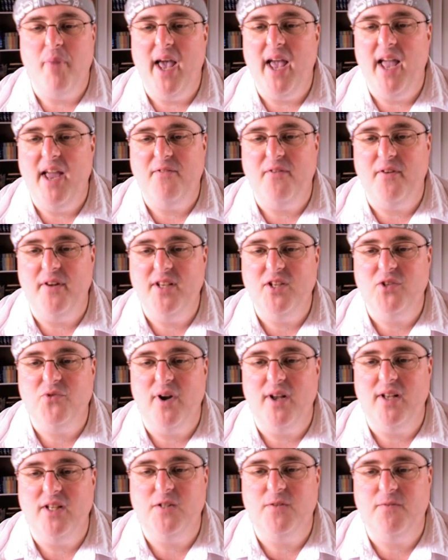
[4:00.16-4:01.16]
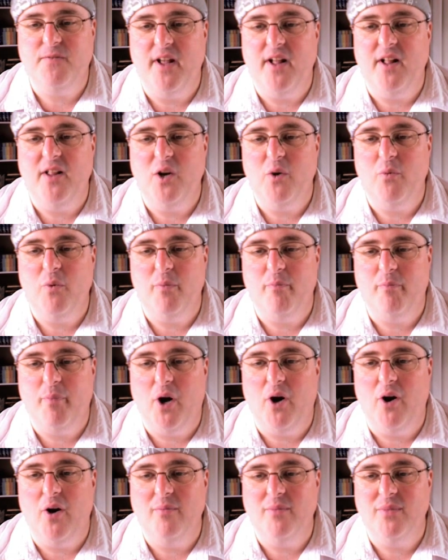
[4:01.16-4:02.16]
paid for Israel's failure with
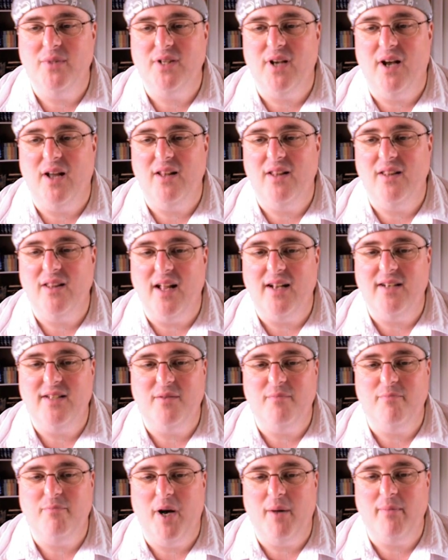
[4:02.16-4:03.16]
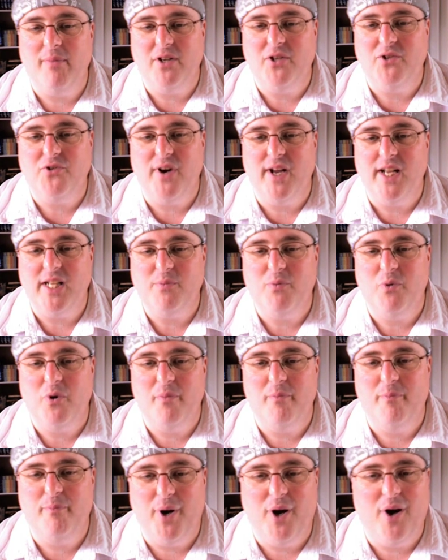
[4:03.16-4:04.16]
bombs on London public
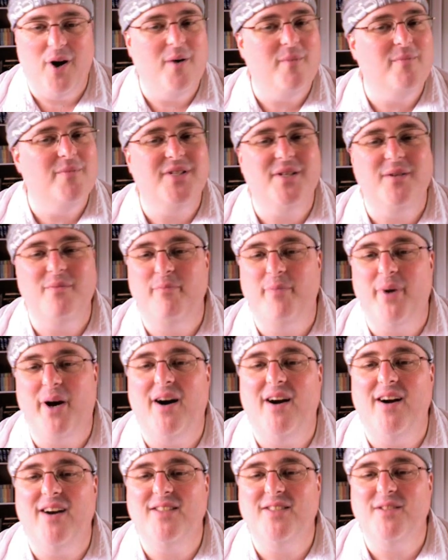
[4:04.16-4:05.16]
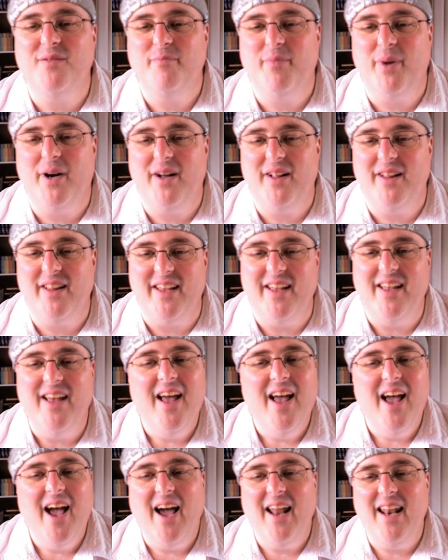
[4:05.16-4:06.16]
transport, bombs in bars in Bali,
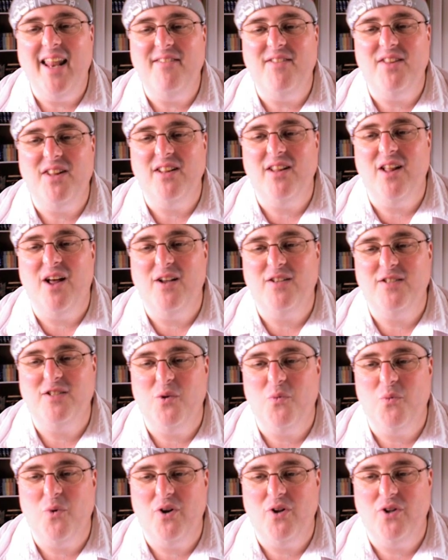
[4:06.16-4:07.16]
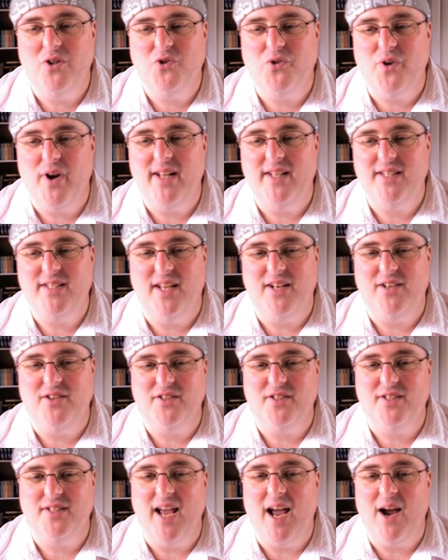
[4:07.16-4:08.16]
and even the loss of the World Trade
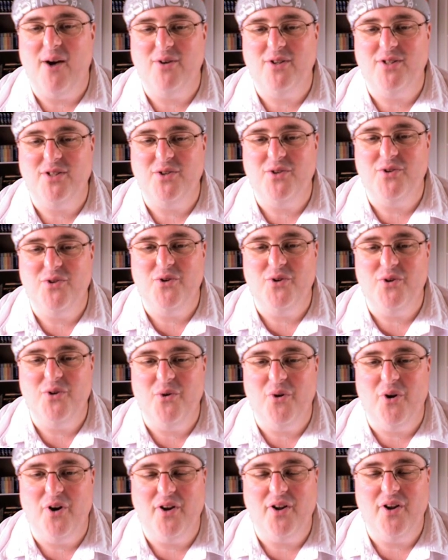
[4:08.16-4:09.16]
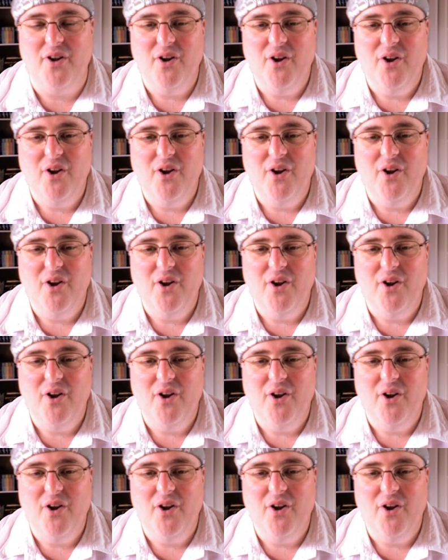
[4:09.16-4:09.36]
Center's towers in New York.